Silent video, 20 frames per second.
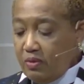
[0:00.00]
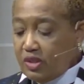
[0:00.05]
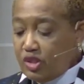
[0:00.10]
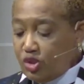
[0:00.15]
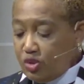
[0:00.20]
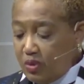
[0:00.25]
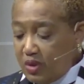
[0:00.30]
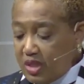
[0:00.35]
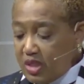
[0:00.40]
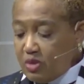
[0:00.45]

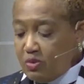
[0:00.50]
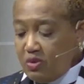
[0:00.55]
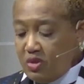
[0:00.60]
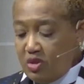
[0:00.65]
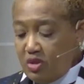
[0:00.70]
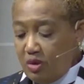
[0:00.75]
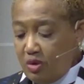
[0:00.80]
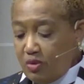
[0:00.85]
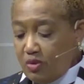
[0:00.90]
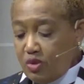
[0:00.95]
Rejoice
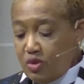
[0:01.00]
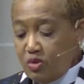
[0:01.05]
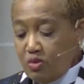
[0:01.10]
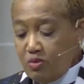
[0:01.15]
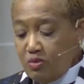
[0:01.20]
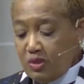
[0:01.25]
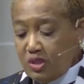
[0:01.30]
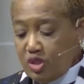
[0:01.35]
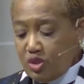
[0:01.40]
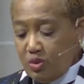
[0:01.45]
with those
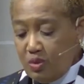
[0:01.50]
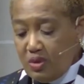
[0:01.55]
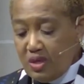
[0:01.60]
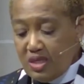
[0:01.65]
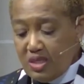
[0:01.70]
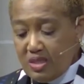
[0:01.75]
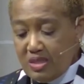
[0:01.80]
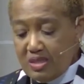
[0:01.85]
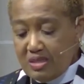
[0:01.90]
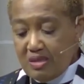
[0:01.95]
who
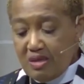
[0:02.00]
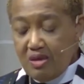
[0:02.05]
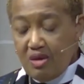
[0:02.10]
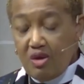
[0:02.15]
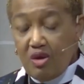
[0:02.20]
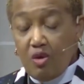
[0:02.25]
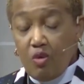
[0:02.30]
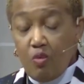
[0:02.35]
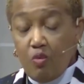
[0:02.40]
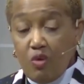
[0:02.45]
rejoice.
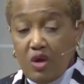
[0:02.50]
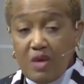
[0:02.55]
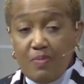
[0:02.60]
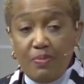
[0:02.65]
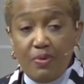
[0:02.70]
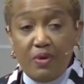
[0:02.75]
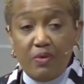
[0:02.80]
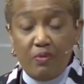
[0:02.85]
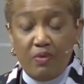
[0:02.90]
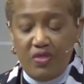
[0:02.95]

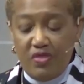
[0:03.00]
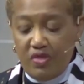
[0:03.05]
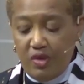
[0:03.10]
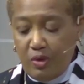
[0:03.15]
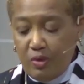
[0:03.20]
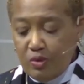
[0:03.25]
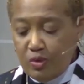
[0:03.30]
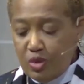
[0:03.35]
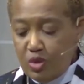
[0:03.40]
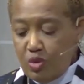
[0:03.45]
Weep with
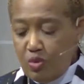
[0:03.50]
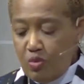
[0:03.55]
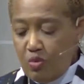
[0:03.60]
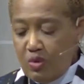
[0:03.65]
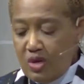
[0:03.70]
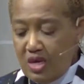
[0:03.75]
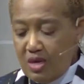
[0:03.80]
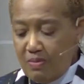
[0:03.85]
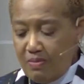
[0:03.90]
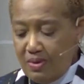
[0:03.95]
those who
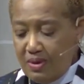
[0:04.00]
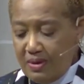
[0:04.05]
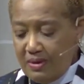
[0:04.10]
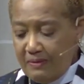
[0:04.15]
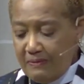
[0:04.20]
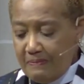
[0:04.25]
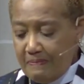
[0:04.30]
weep.